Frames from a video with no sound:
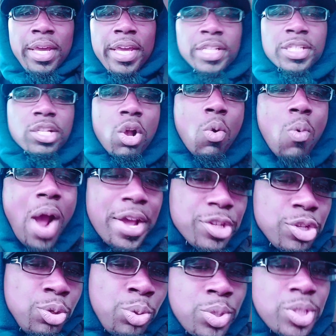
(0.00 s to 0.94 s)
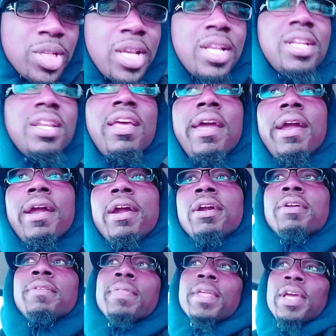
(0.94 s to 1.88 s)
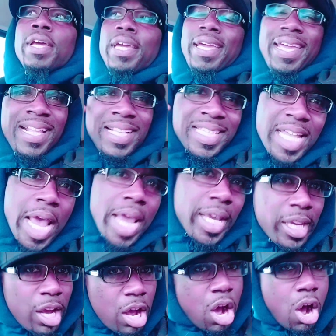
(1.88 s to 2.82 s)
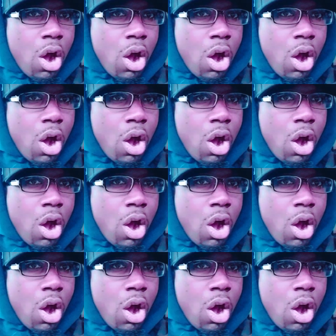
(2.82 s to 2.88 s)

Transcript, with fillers: And so while you sitting there intaking